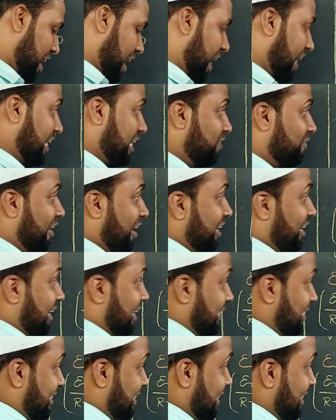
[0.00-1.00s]
I
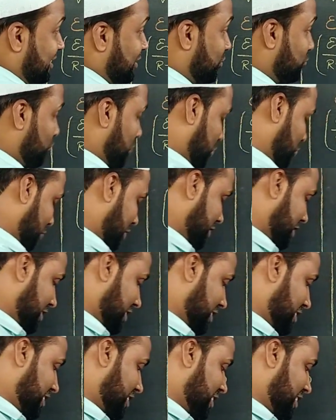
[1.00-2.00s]
divide these two
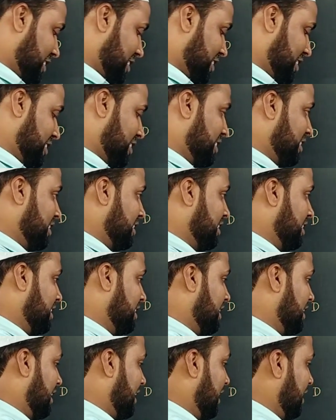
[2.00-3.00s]
equations.
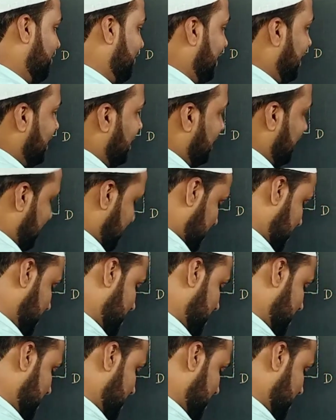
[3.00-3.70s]
I divide